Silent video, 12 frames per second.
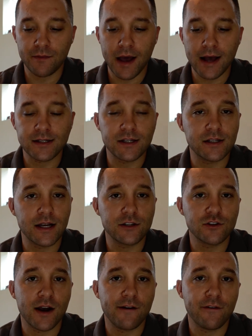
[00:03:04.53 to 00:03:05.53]
ask to test
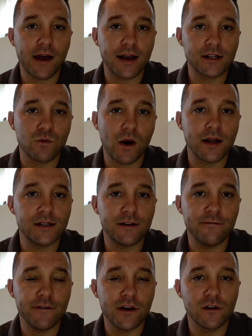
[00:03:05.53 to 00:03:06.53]
drive X, Y, and Z
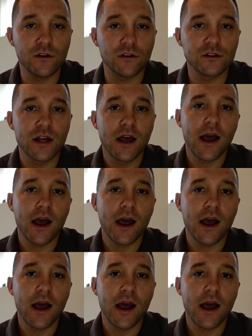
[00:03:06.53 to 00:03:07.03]
vehicles,